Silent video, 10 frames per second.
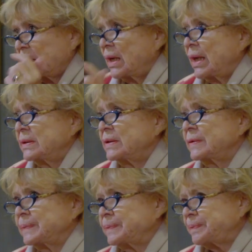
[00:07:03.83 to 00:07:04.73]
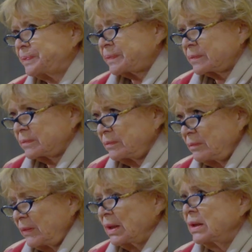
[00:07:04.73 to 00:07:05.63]
And
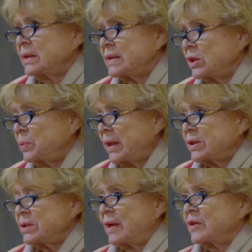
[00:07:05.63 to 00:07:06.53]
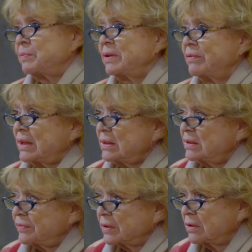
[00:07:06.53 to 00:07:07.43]
the situation has been very
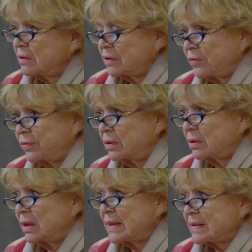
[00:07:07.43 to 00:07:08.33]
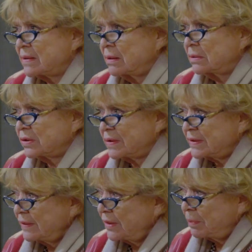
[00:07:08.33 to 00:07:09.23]
difficult for Assange
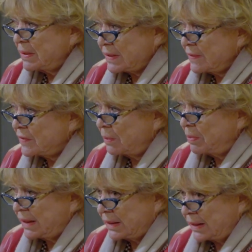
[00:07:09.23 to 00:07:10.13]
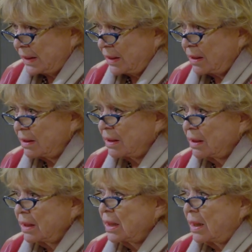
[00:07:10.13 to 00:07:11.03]
since the beginning.
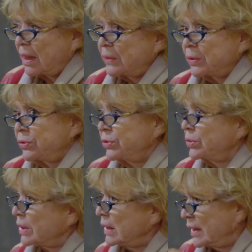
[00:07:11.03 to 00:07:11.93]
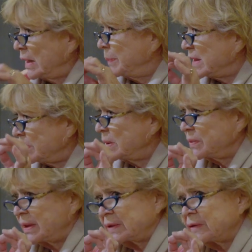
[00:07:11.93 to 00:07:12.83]
I want to talk a little bit
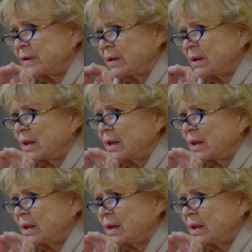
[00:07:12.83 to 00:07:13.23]
about that.